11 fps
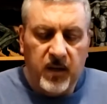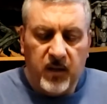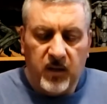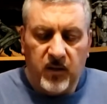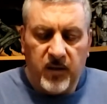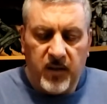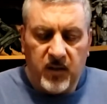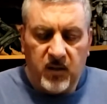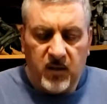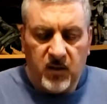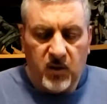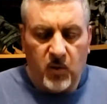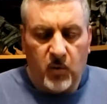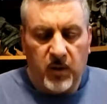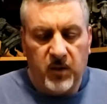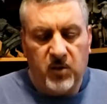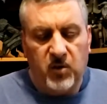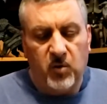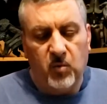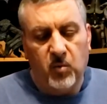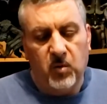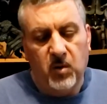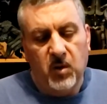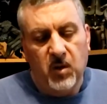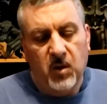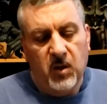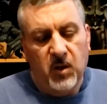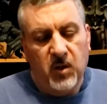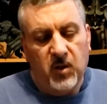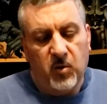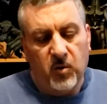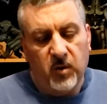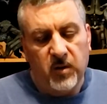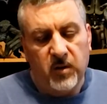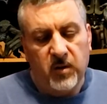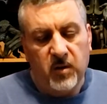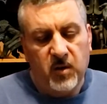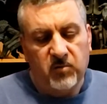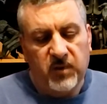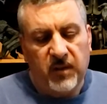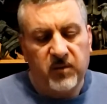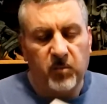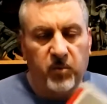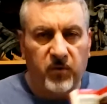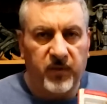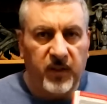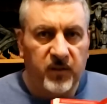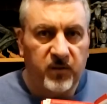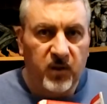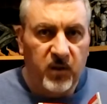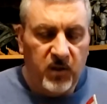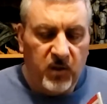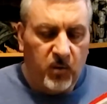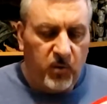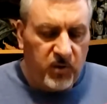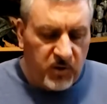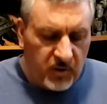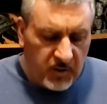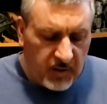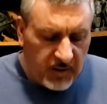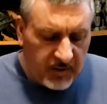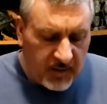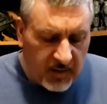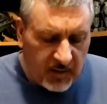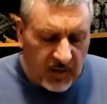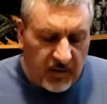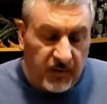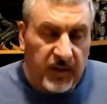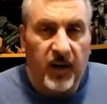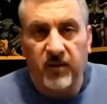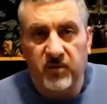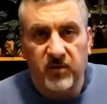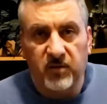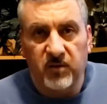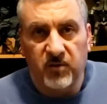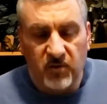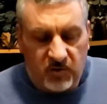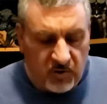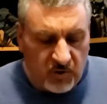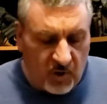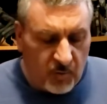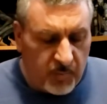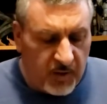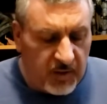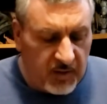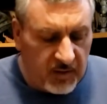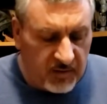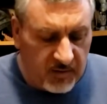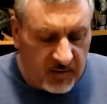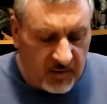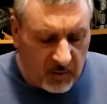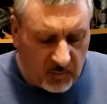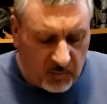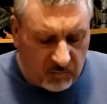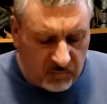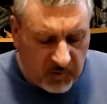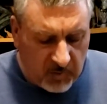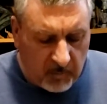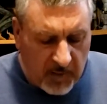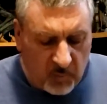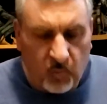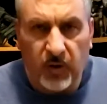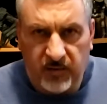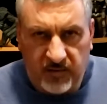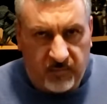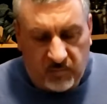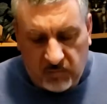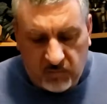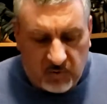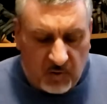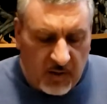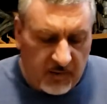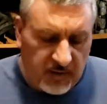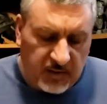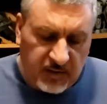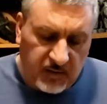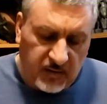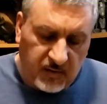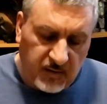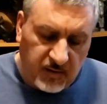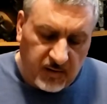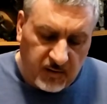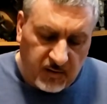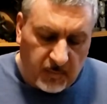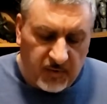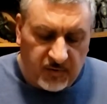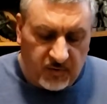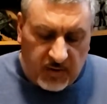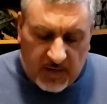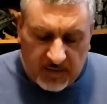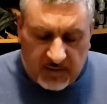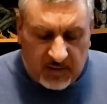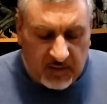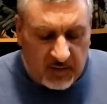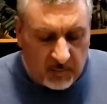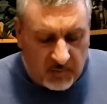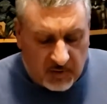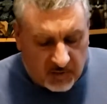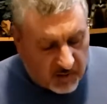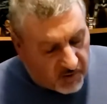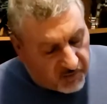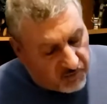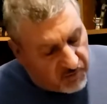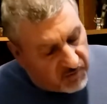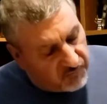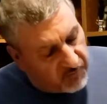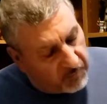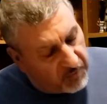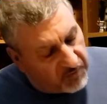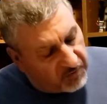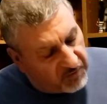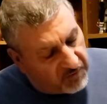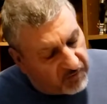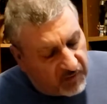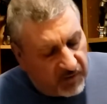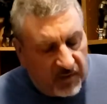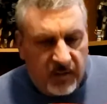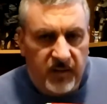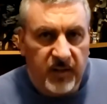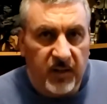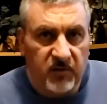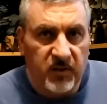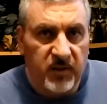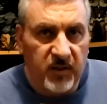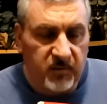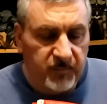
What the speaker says: You then go into your character profiles, which it's not every character in the show, but it's, the main ones. So you have like the Monster Attack Team and others from the series that are in there.